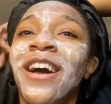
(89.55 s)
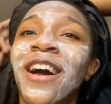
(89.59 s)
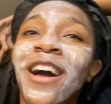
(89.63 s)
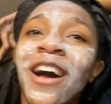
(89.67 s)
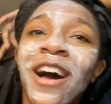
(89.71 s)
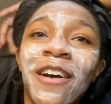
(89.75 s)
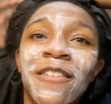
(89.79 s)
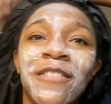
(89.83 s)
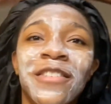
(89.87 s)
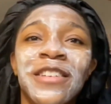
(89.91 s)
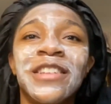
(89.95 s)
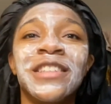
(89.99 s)

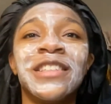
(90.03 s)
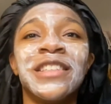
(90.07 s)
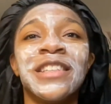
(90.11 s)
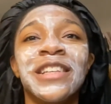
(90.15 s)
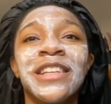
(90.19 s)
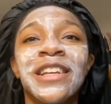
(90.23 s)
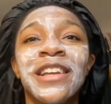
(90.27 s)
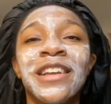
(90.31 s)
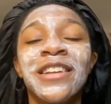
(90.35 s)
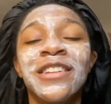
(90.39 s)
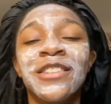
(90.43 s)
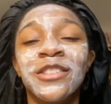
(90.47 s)

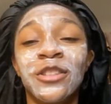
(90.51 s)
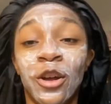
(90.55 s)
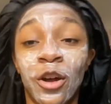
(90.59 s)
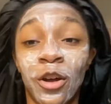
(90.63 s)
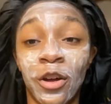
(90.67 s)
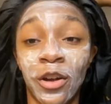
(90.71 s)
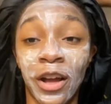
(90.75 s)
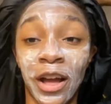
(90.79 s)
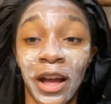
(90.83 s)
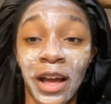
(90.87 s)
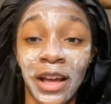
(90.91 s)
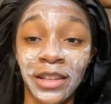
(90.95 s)
Obviously,
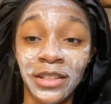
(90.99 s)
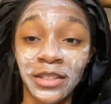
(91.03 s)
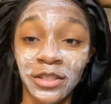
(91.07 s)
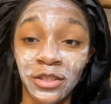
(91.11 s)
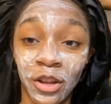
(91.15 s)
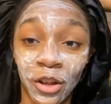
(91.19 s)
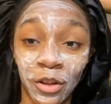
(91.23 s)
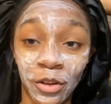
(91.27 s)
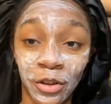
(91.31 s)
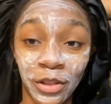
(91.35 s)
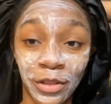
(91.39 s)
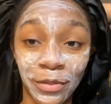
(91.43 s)
tall guys,
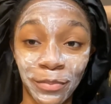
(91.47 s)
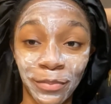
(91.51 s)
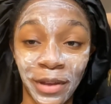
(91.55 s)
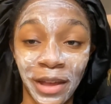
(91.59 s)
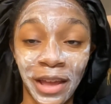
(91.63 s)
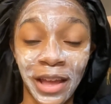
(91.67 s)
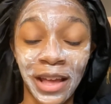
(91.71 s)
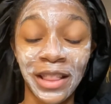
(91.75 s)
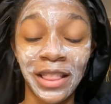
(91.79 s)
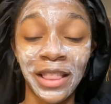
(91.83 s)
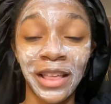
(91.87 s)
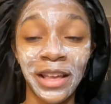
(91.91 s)
taller than
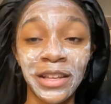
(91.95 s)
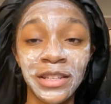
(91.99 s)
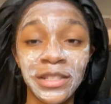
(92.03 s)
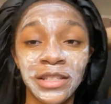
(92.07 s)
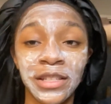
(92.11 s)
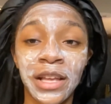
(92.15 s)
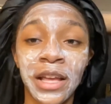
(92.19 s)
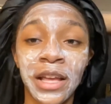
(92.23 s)
me at least.